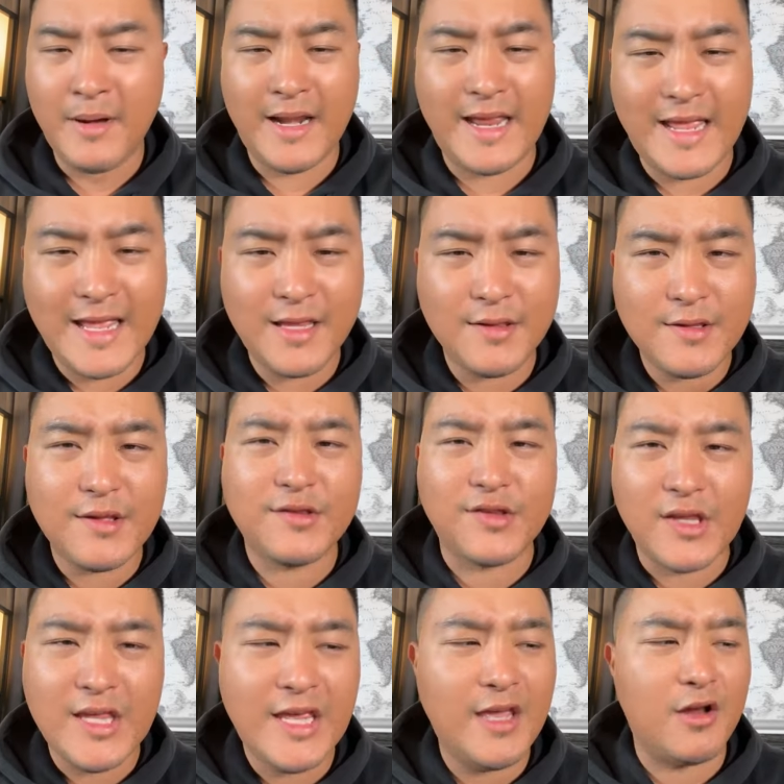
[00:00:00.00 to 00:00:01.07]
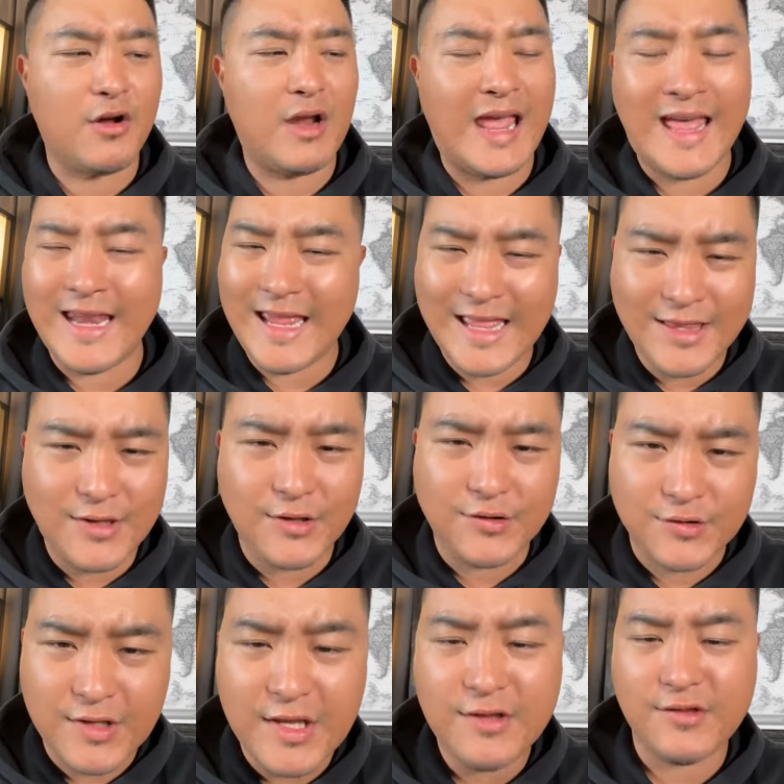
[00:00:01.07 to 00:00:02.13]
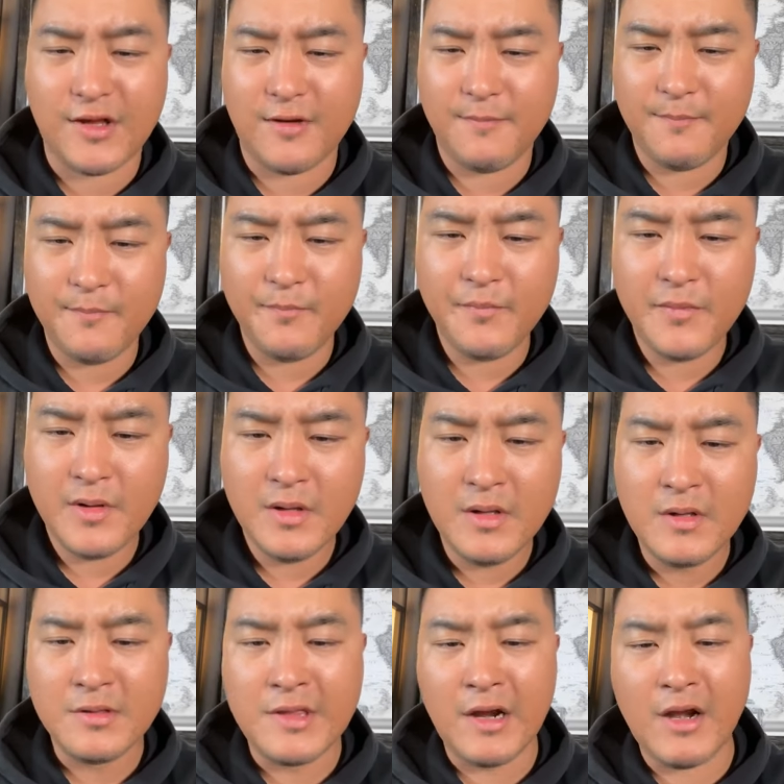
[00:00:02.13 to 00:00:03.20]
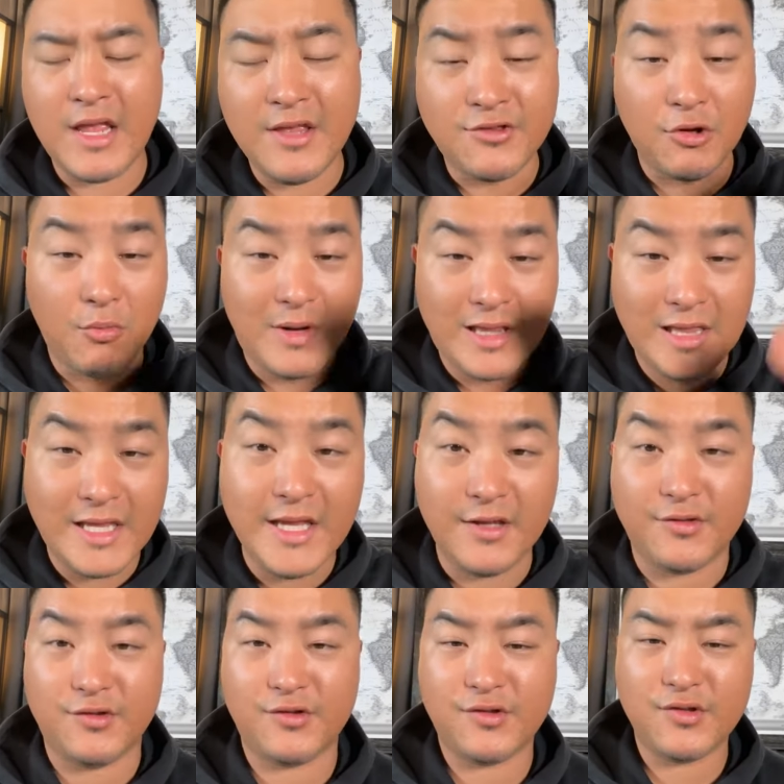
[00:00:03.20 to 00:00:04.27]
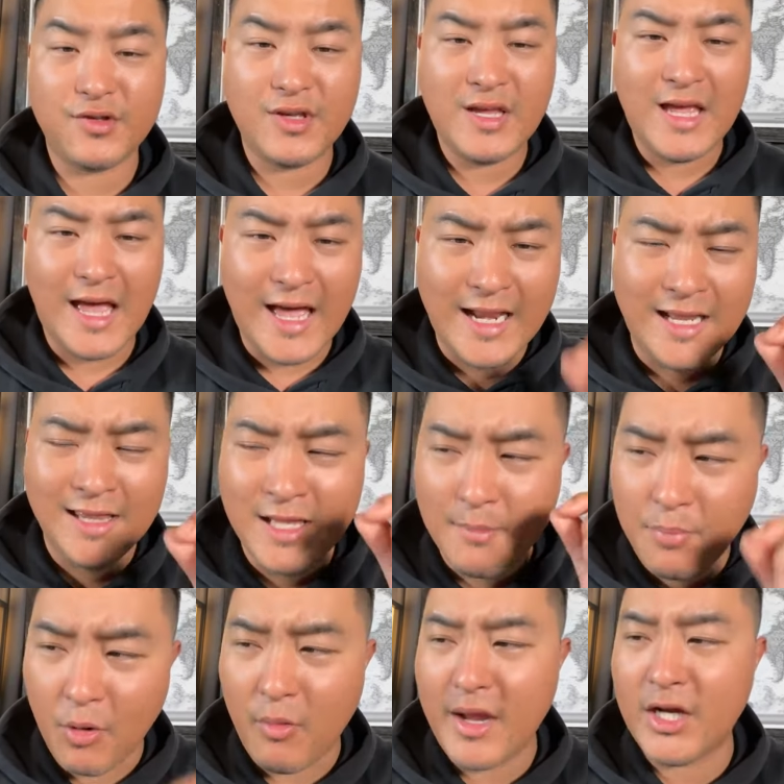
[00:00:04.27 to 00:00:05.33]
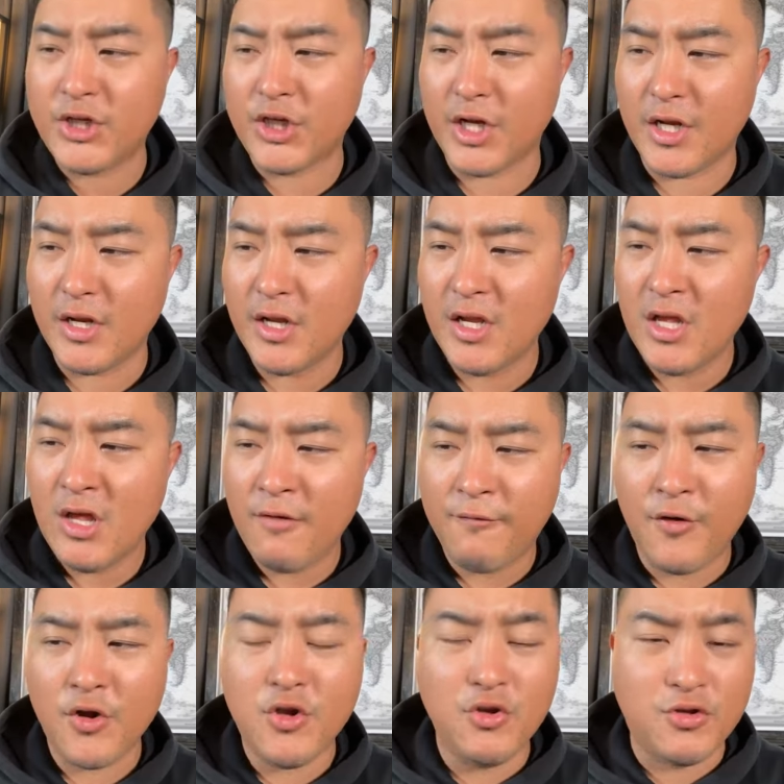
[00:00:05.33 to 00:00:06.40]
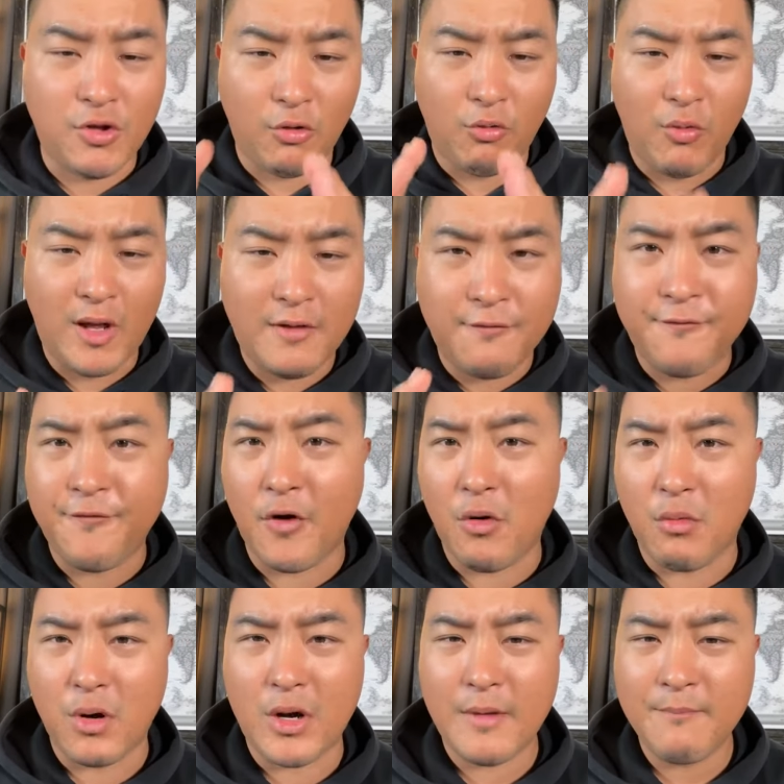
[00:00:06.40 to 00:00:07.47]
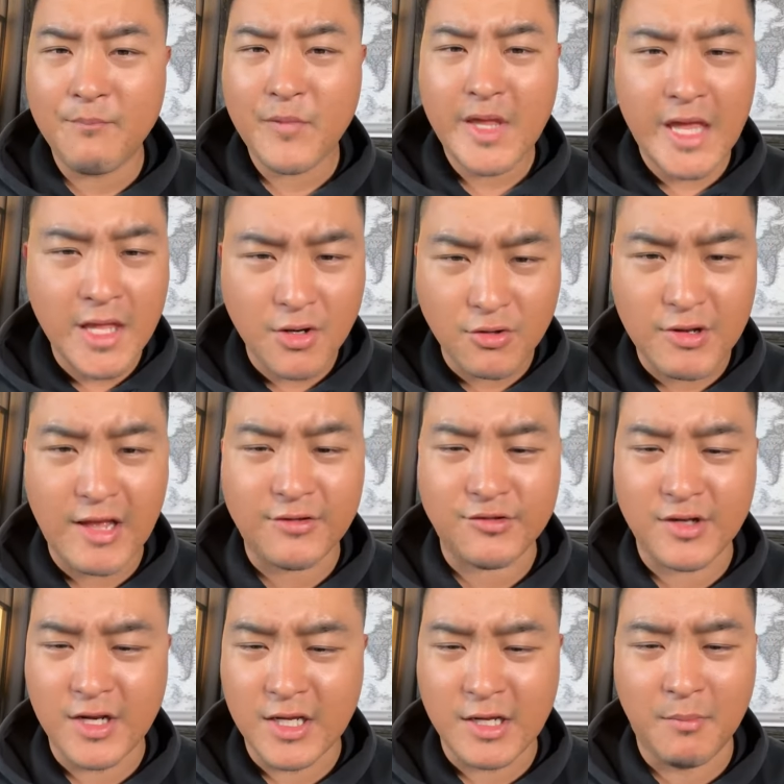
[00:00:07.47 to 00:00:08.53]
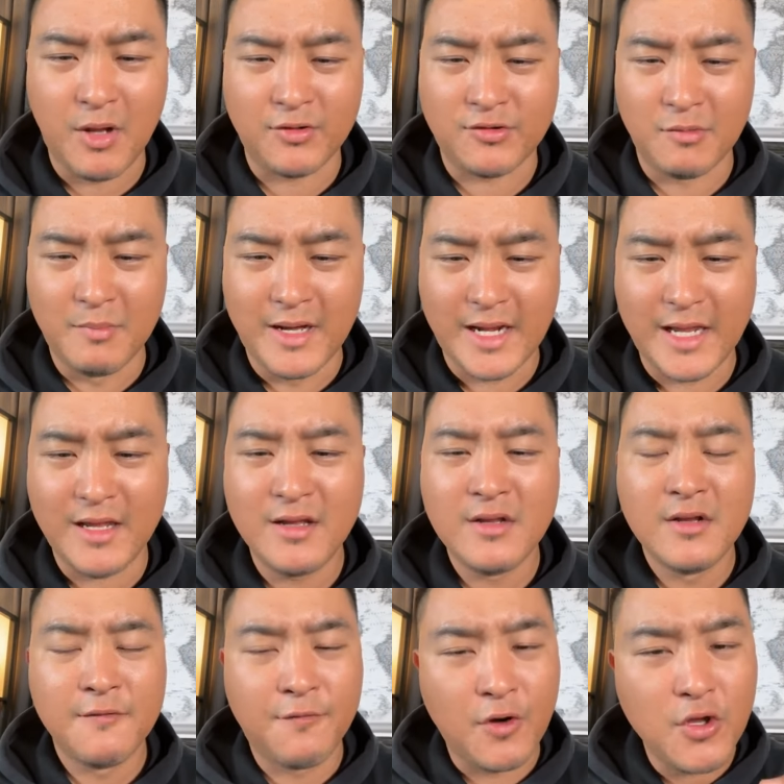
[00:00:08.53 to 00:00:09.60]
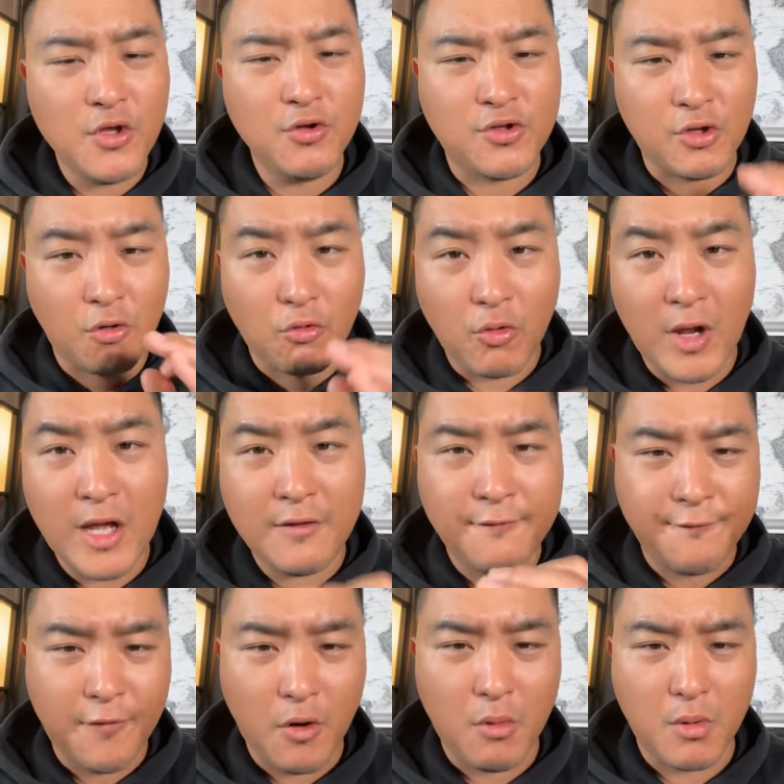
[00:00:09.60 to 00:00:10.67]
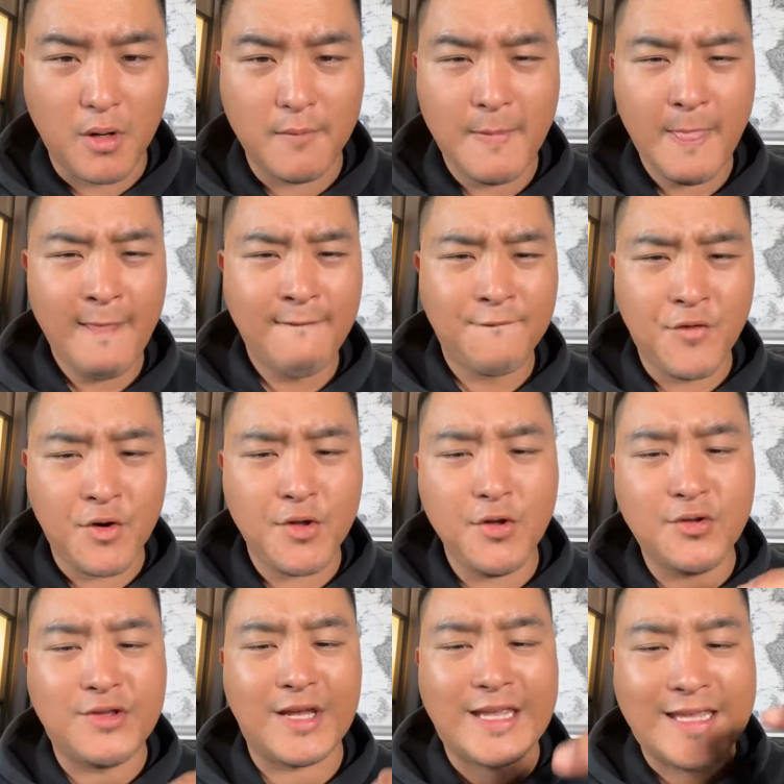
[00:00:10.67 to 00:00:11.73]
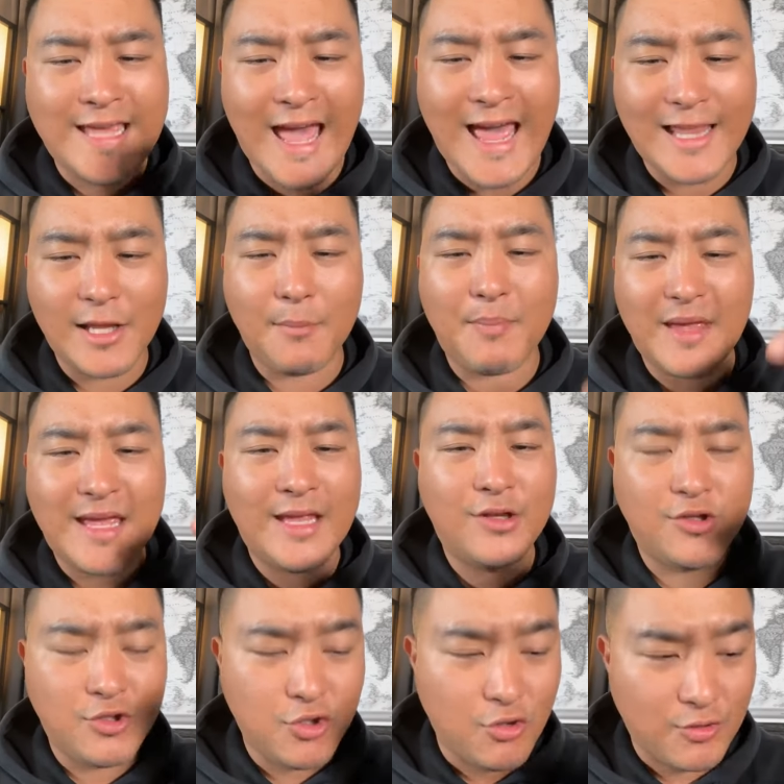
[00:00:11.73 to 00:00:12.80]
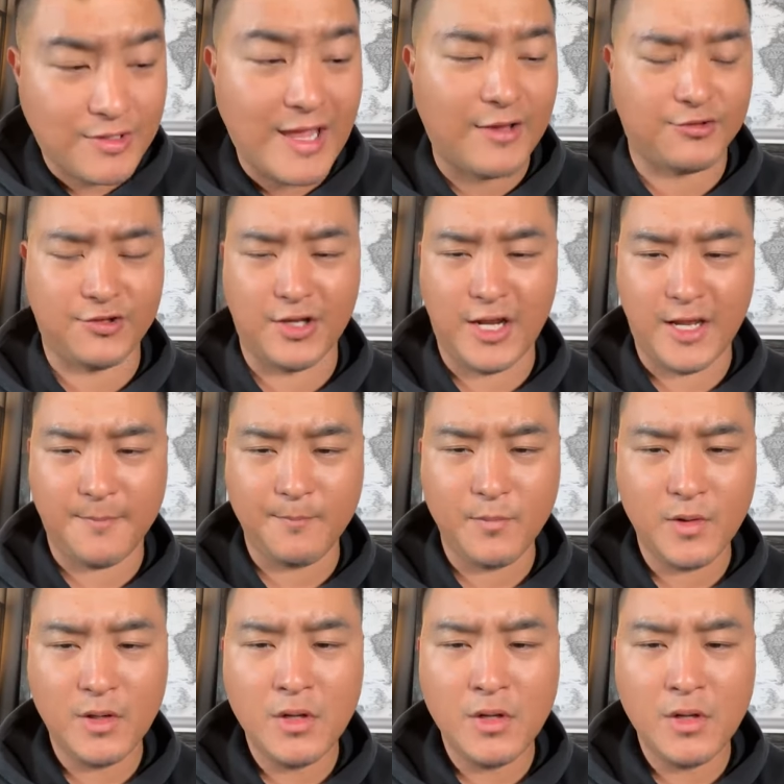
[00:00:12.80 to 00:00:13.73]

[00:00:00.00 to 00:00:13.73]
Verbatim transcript: But in this year and in this season, there is a release and a liberation for you to run forward in your destiny. Come on, somebody. For you to run forward. For you to gallop into your destiny.